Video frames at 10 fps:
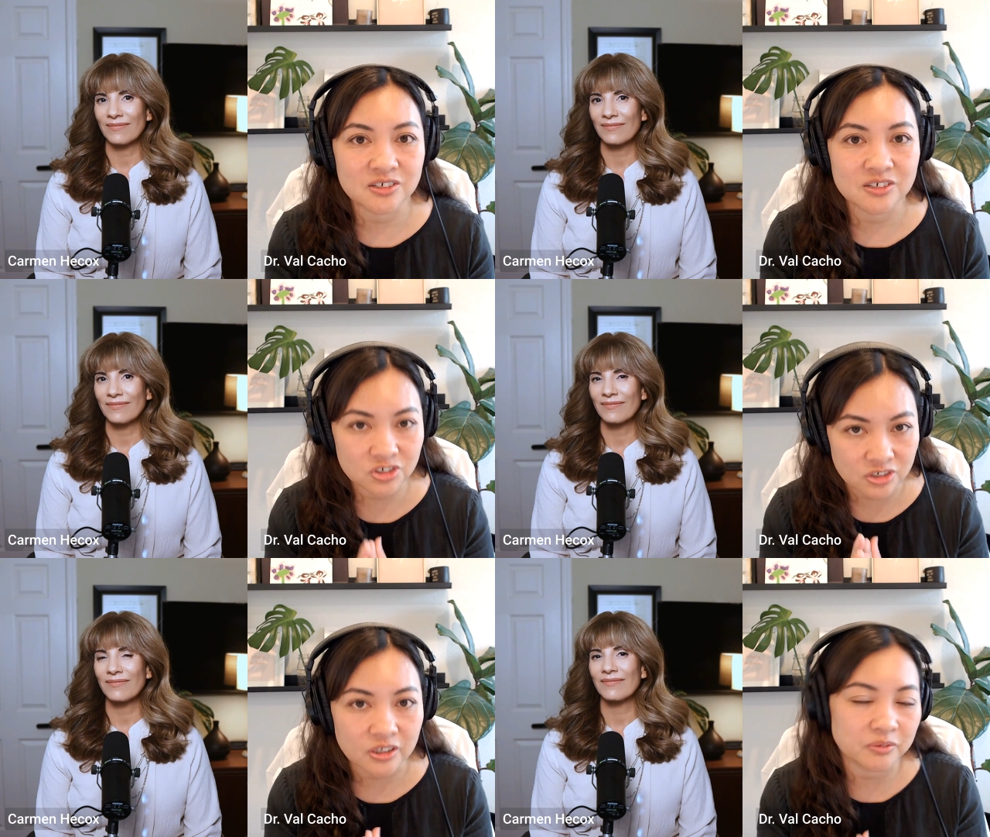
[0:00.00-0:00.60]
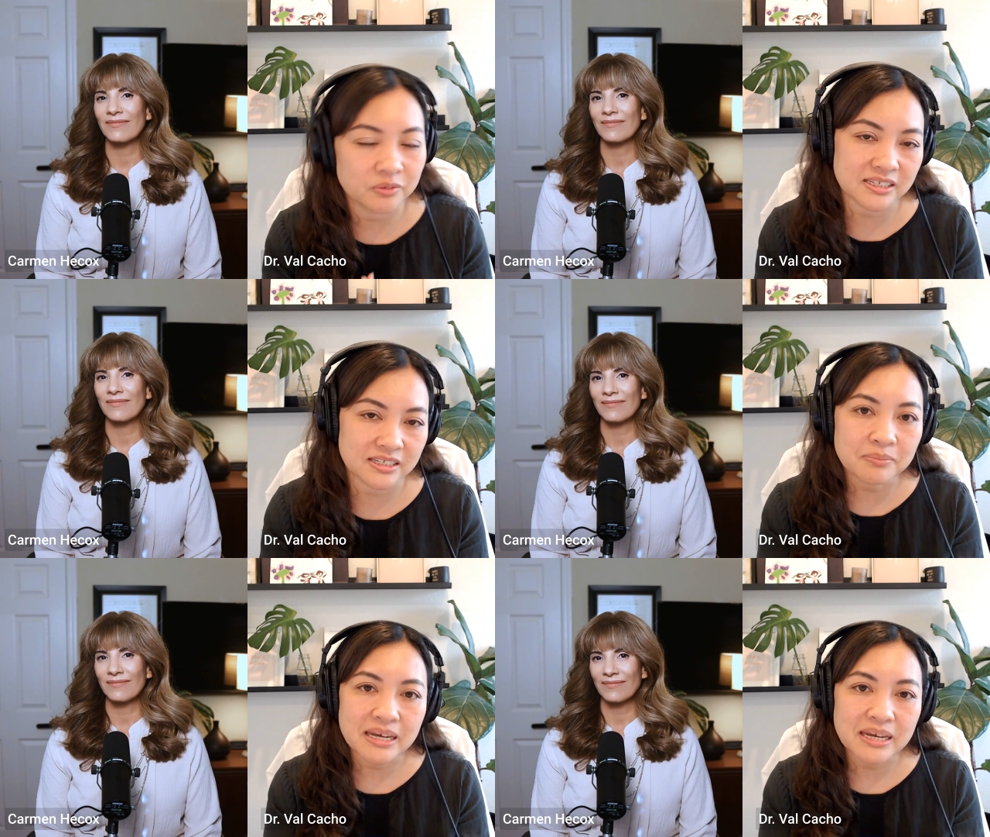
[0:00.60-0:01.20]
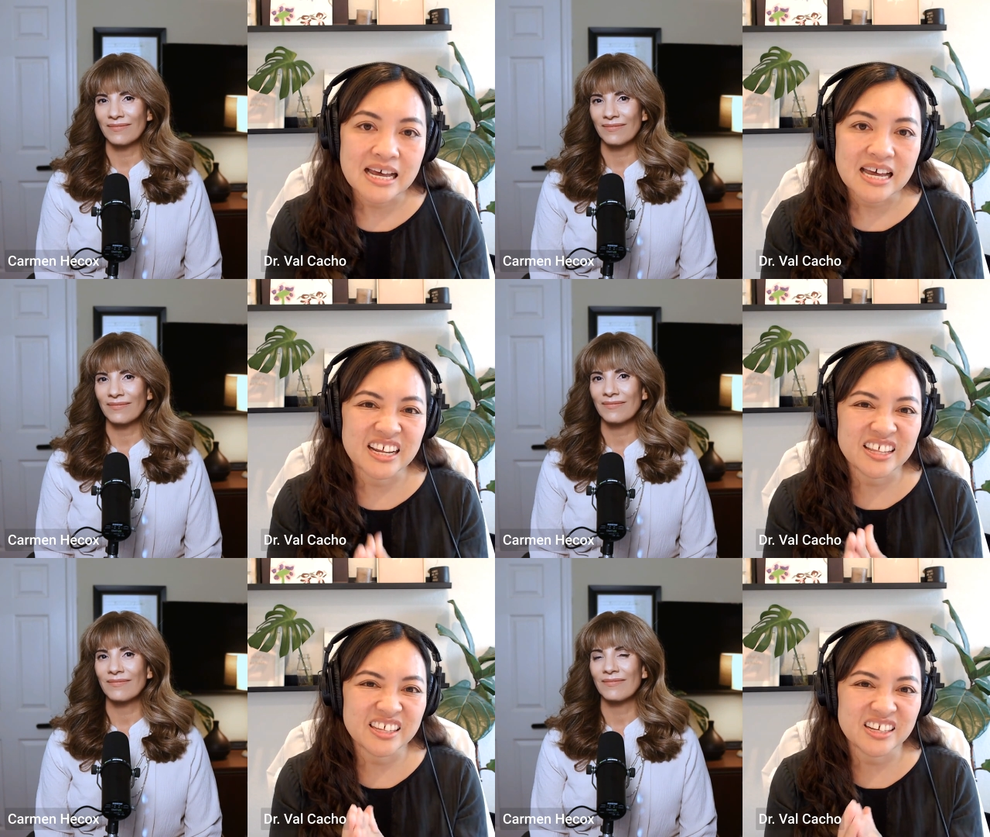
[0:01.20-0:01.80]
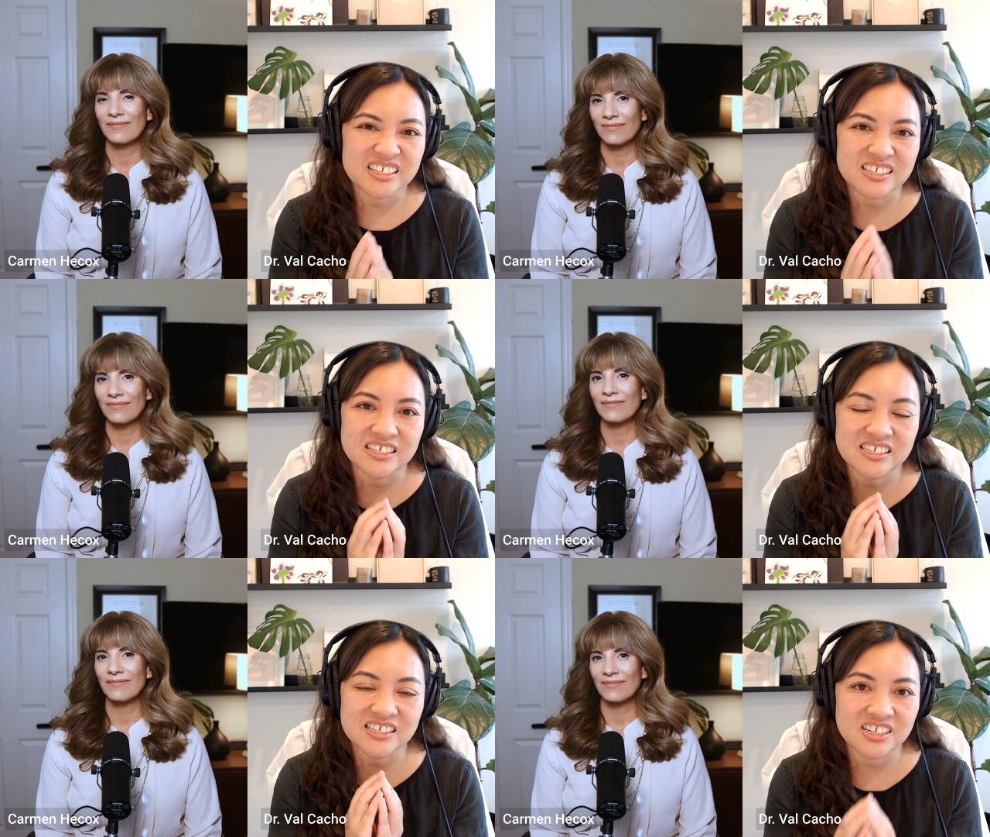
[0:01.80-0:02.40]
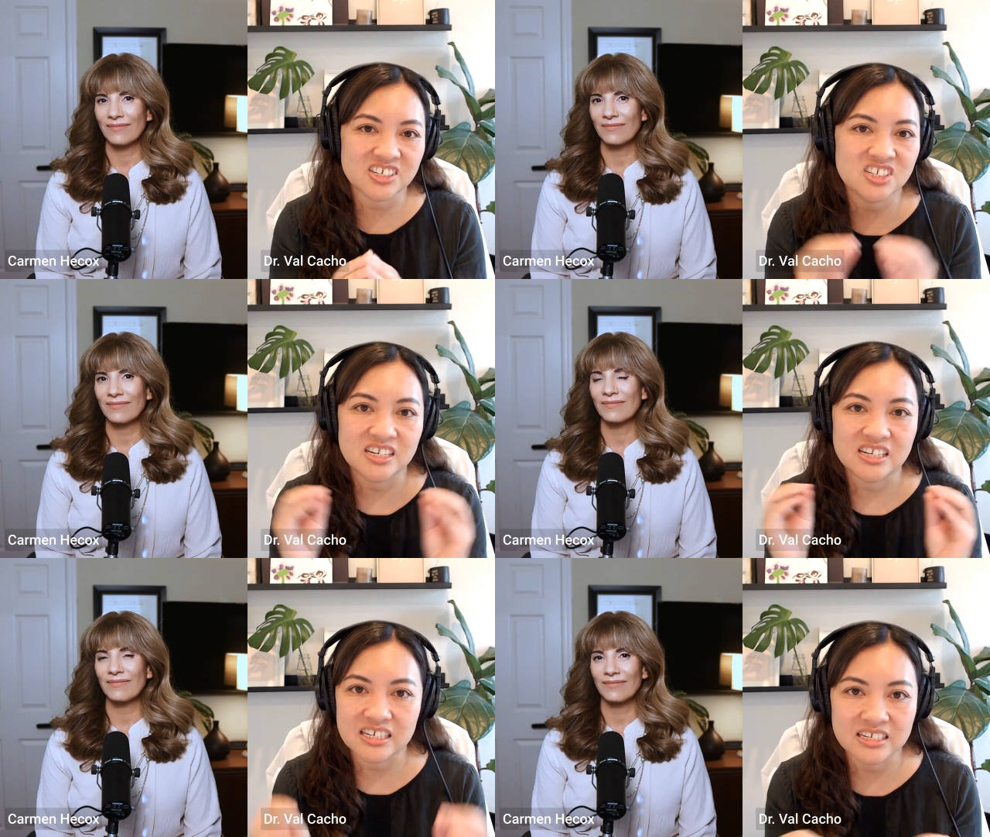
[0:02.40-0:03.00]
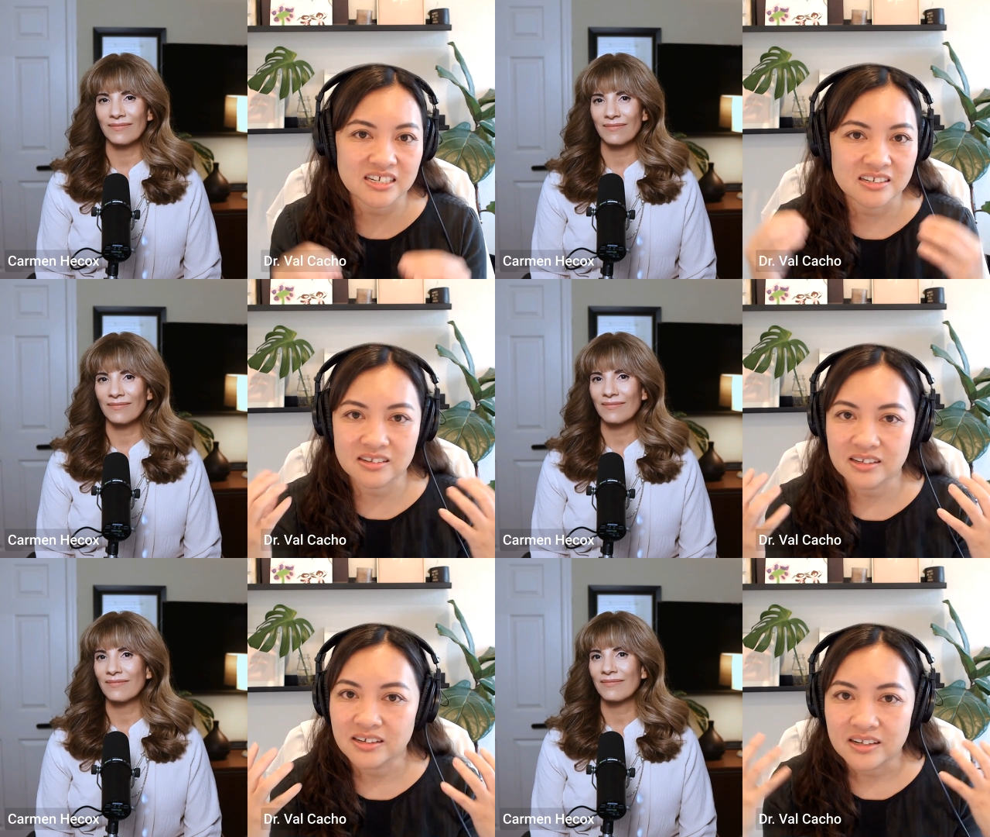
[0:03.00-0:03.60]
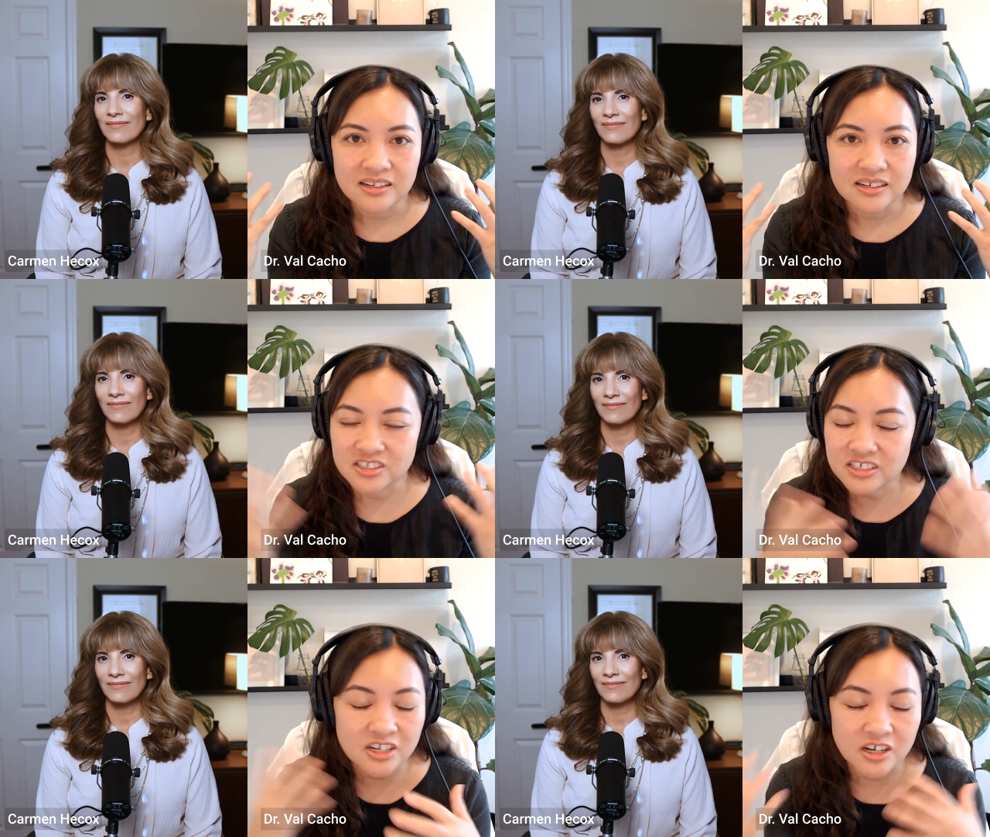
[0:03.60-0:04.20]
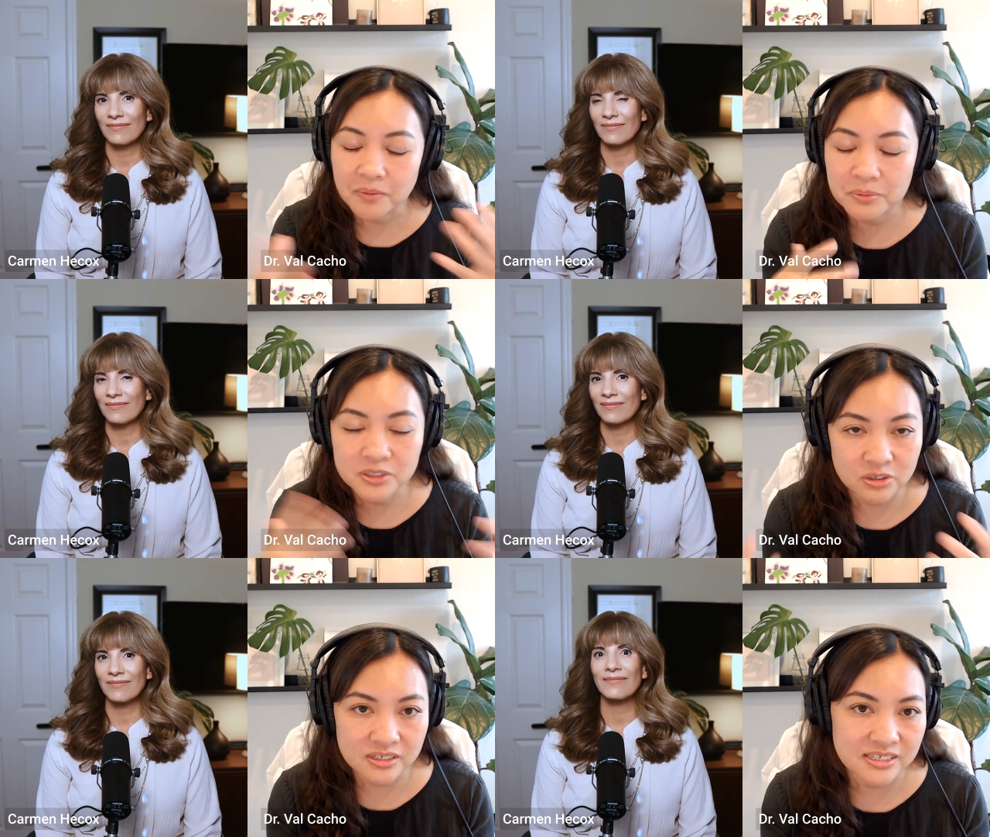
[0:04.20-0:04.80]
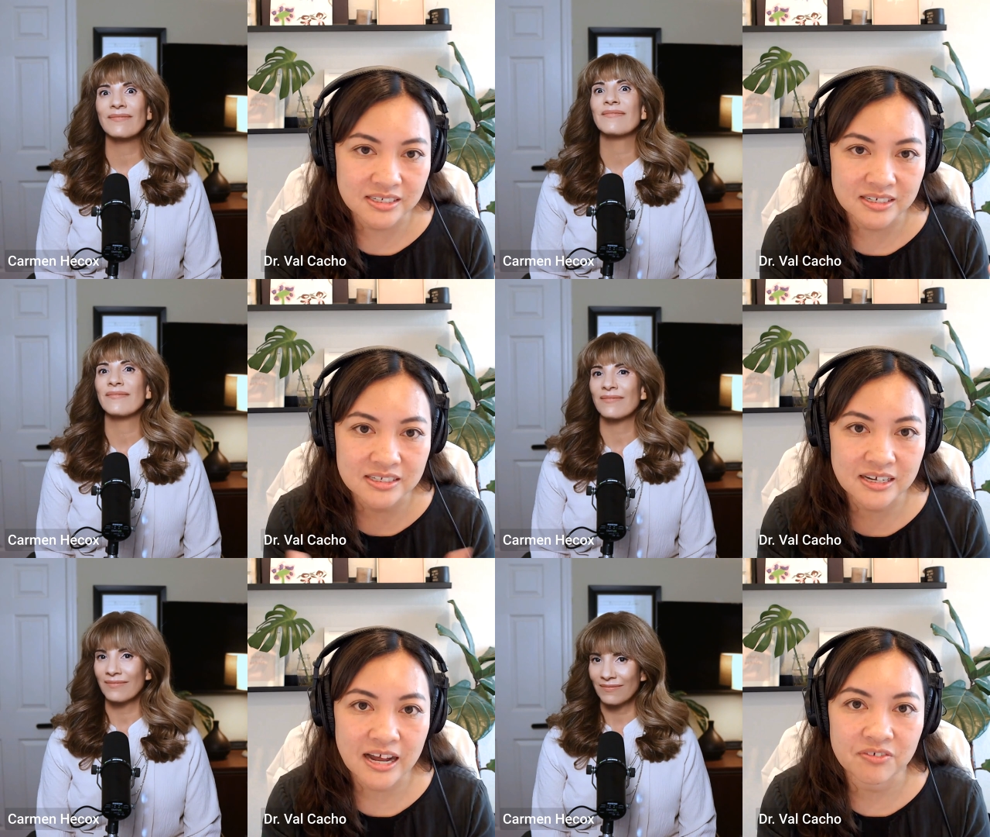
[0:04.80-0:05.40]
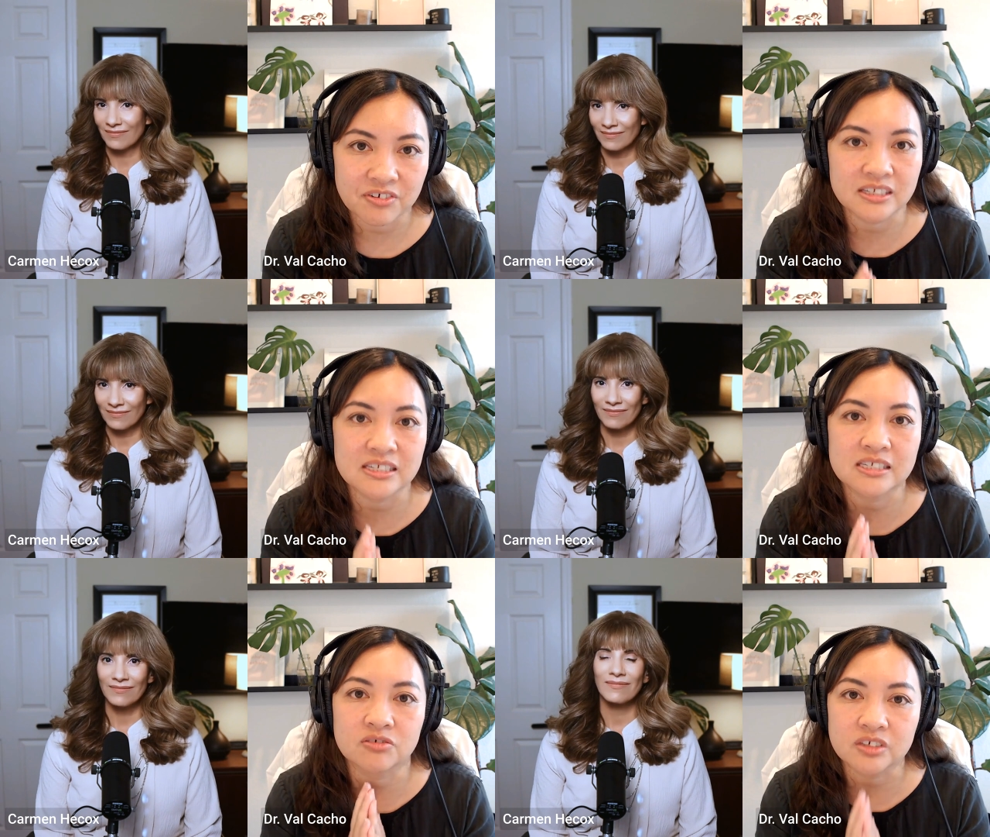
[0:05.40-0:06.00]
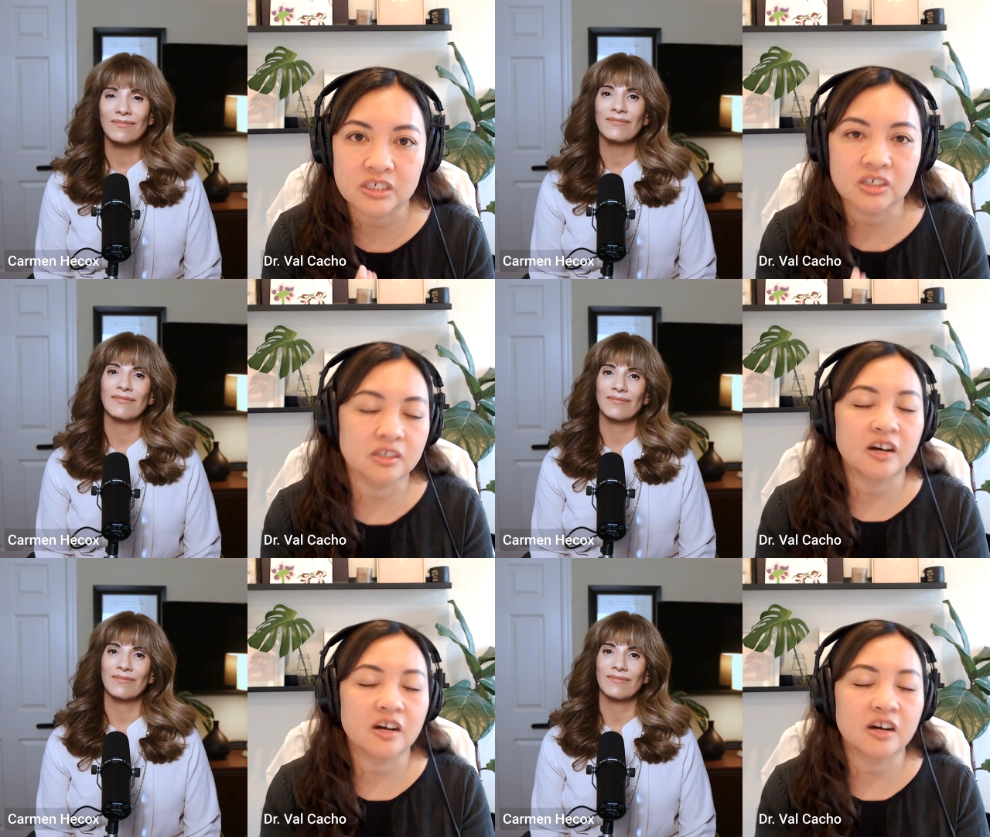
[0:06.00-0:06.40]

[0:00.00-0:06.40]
Speaker 1: do struggle with sleep. And I think it's a such needed there's just an opportunity to have all these really good